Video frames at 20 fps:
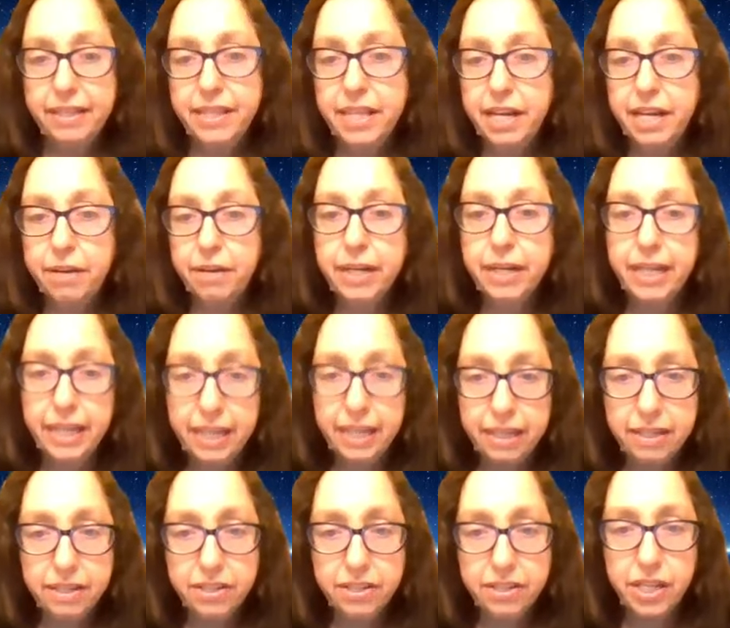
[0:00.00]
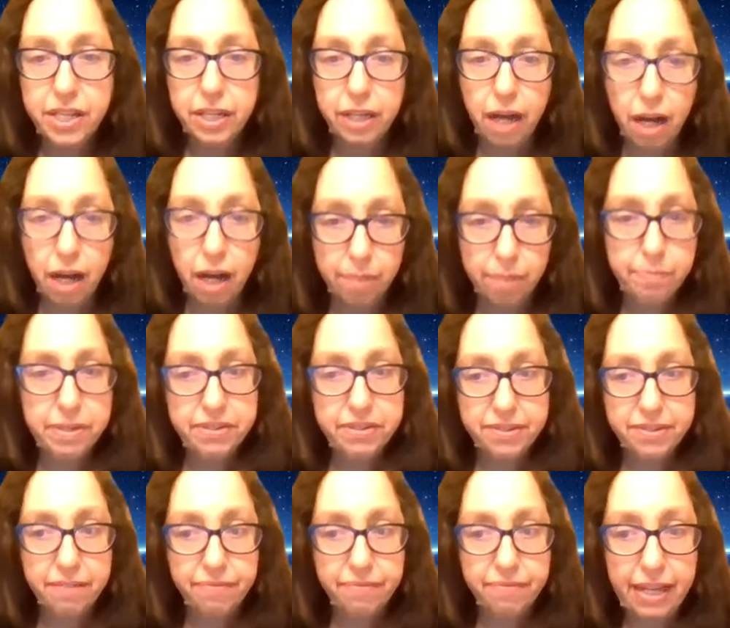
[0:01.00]
there is an
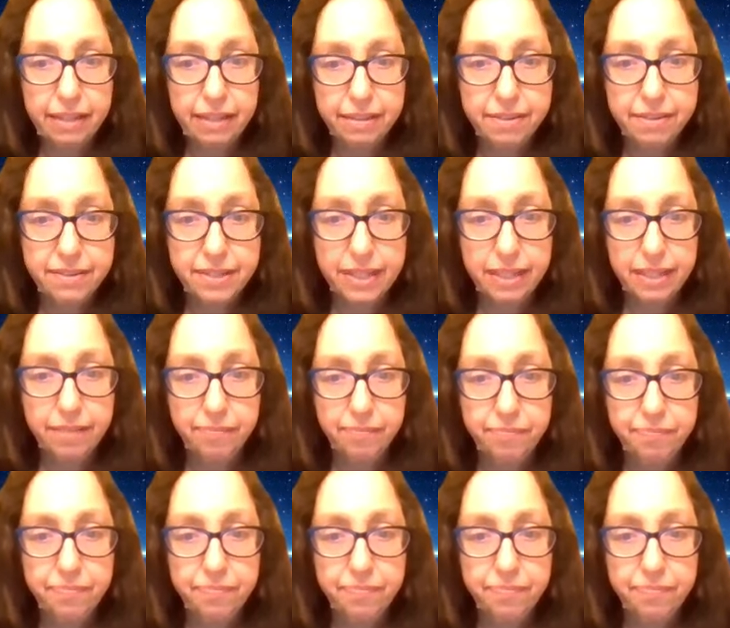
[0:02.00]
opposite fallacy,